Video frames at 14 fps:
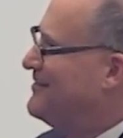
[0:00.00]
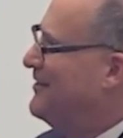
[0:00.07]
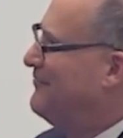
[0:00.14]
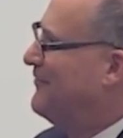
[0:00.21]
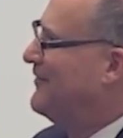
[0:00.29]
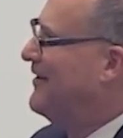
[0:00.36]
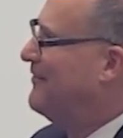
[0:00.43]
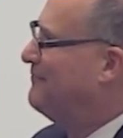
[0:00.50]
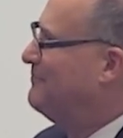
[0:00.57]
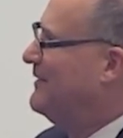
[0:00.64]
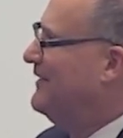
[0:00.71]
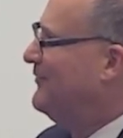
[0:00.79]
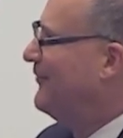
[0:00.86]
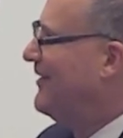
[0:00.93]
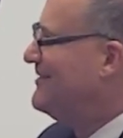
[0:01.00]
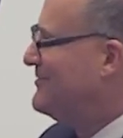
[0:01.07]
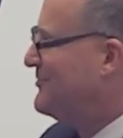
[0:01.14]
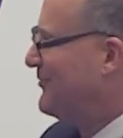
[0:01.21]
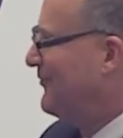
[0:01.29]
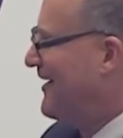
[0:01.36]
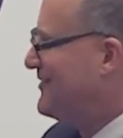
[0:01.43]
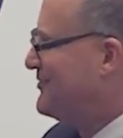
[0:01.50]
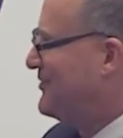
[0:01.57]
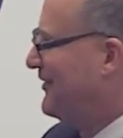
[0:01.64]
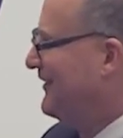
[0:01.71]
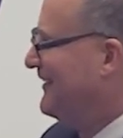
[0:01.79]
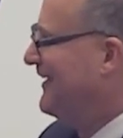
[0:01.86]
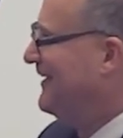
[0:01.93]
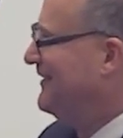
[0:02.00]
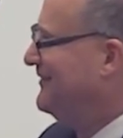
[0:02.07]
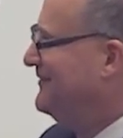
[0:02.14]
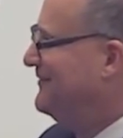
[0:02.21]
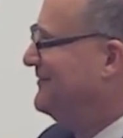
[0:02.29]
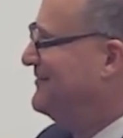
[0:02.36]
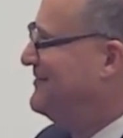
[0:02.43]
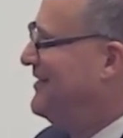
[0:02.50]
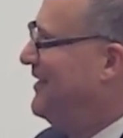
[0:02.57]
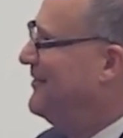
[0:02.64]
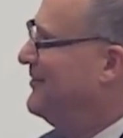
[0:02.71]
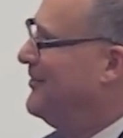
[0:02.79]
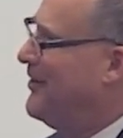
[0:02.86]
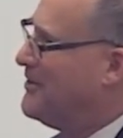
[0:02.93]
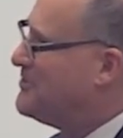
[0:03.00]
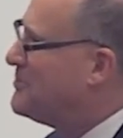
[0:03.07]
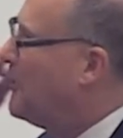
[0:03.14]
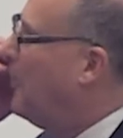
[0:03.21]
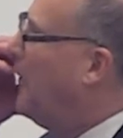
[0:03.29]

tough enough being right directionally. I tend not to